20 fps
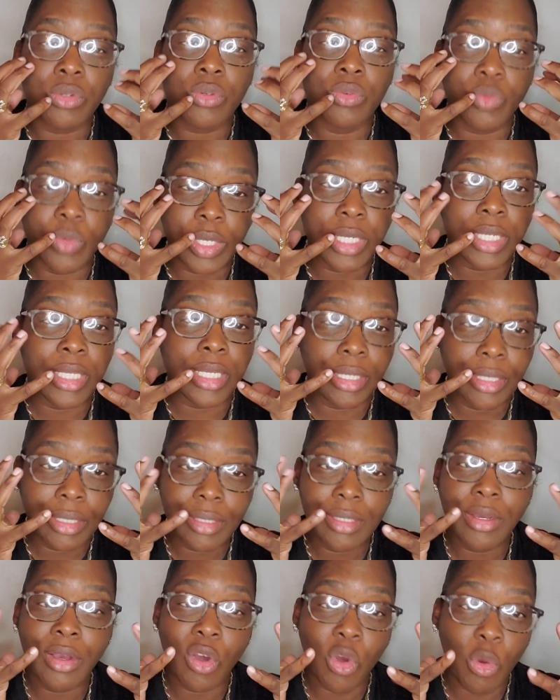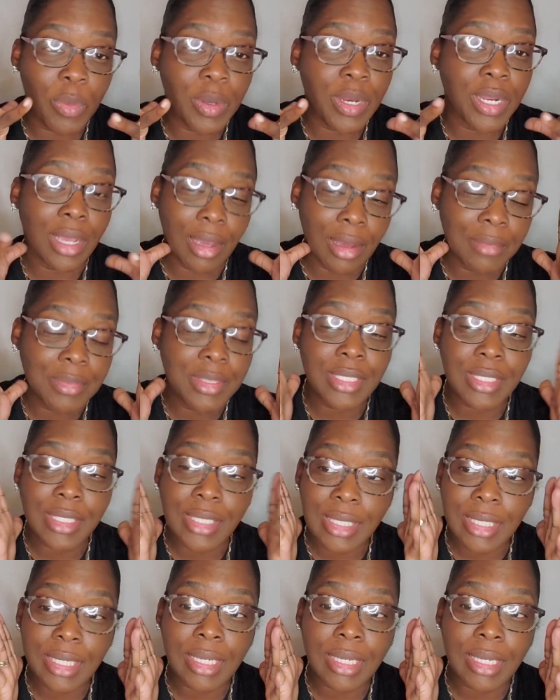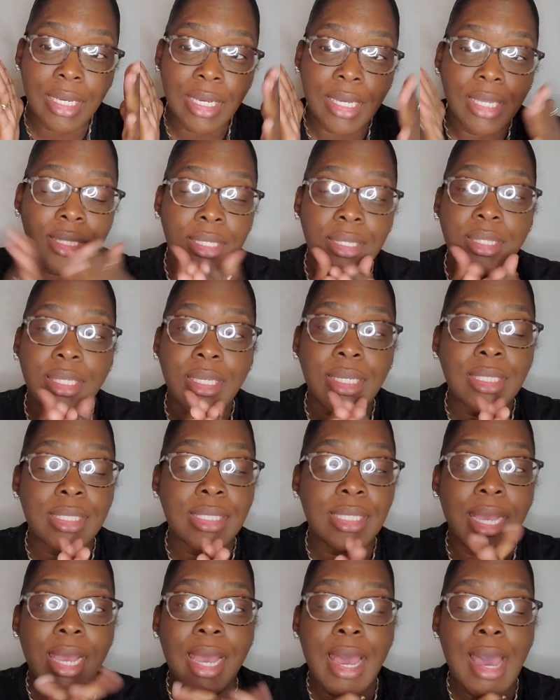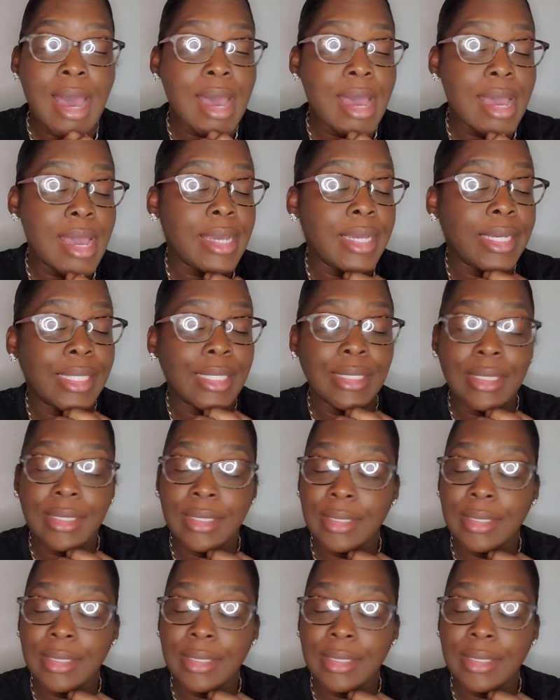really opening up to see the things that I